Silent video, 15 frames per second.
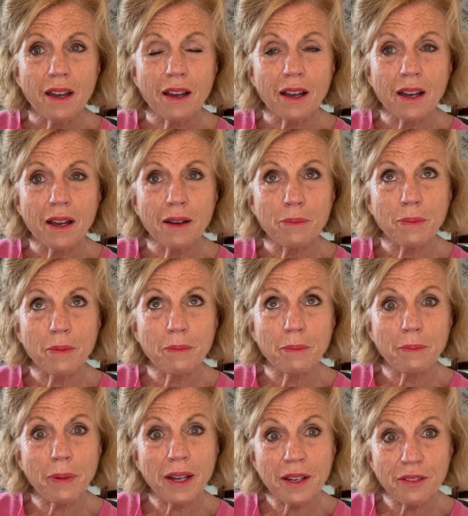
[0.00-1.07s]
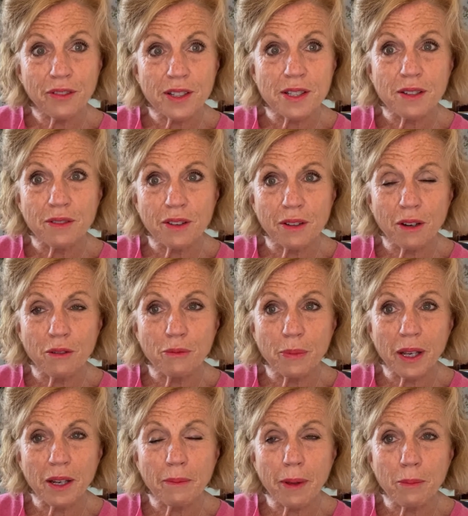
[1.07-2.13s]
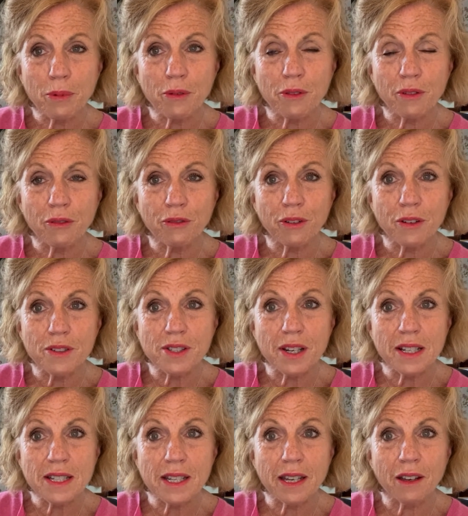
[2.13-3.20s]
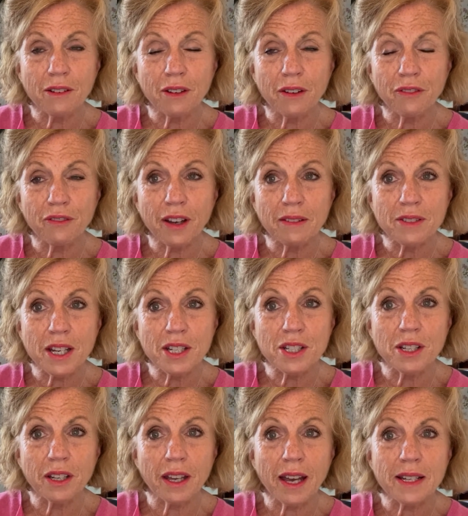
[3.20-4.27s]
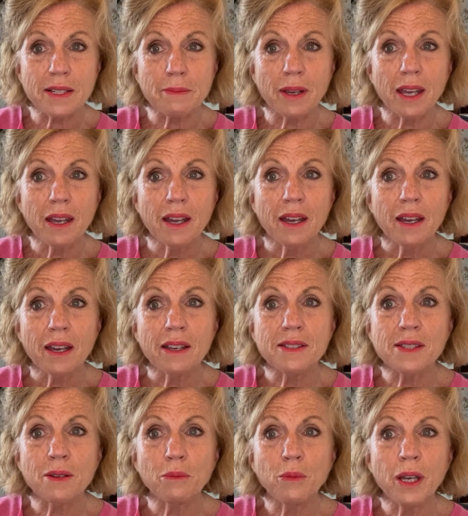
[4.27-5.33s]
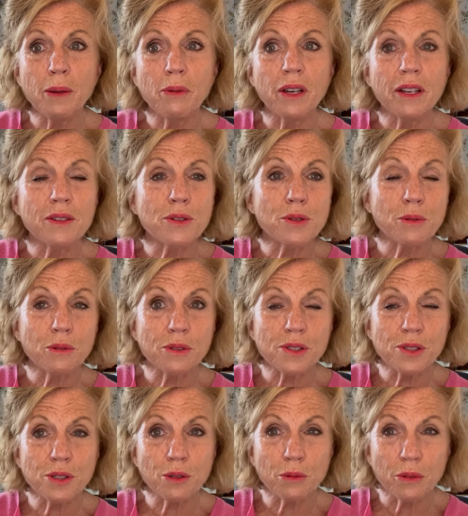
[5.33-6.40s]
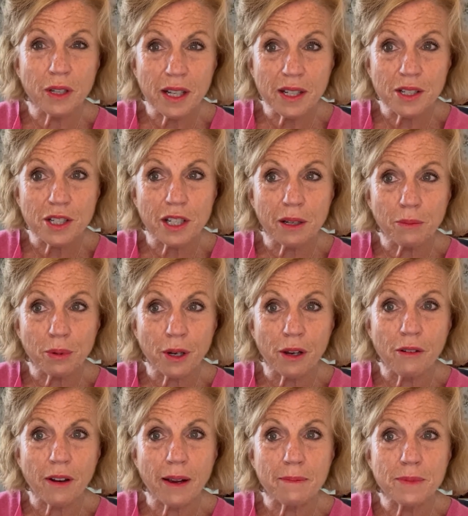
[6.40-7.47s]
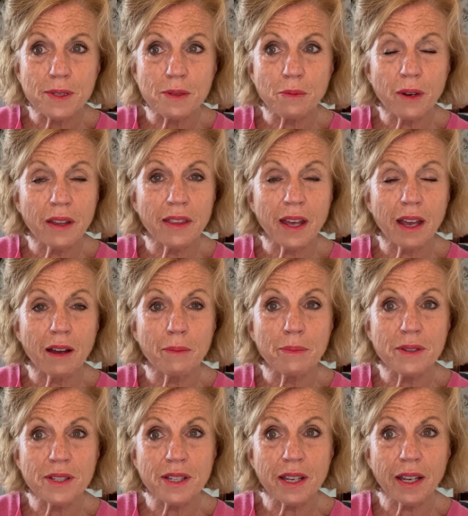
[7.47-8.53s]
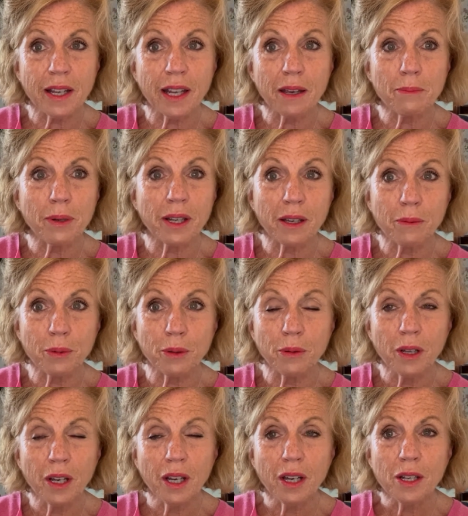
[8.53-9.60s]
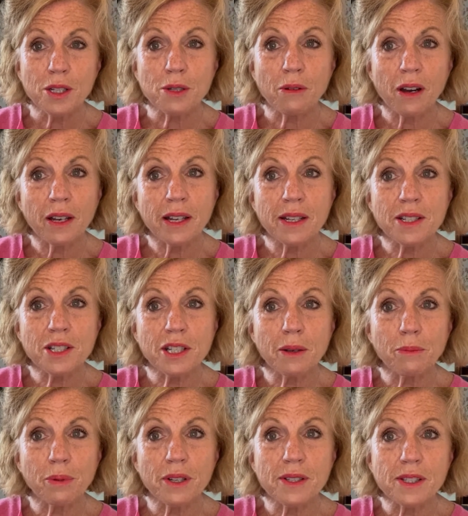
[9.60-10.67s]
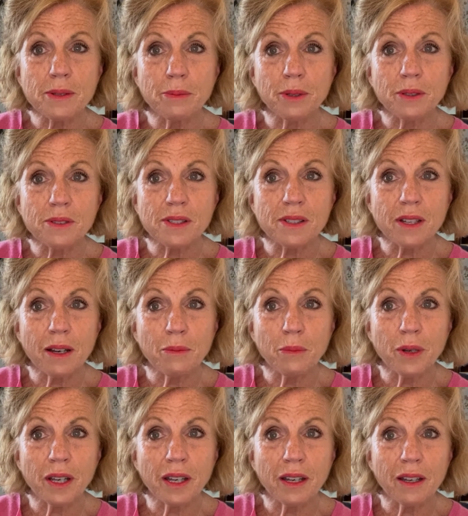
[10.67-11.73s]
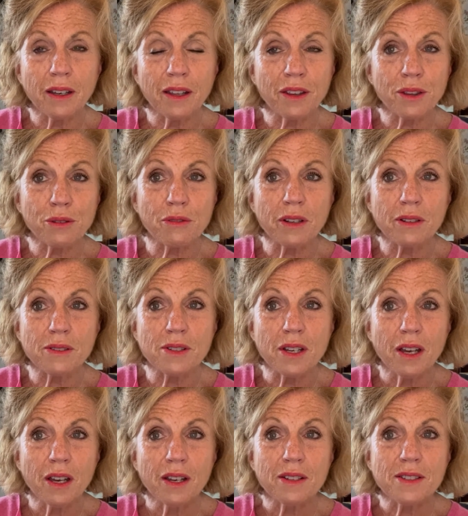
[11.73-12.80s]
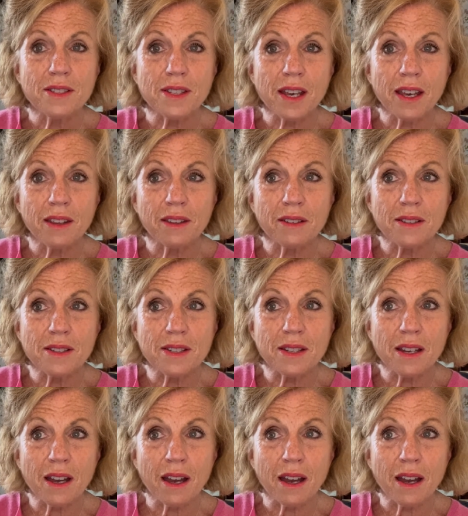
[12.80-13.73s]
a benefit of being a member of the Florence Nightingale Foundation Academy is that we will endorse your leadership programmes where they are particularly applicable to our leadership principles. And we're thrilled to say that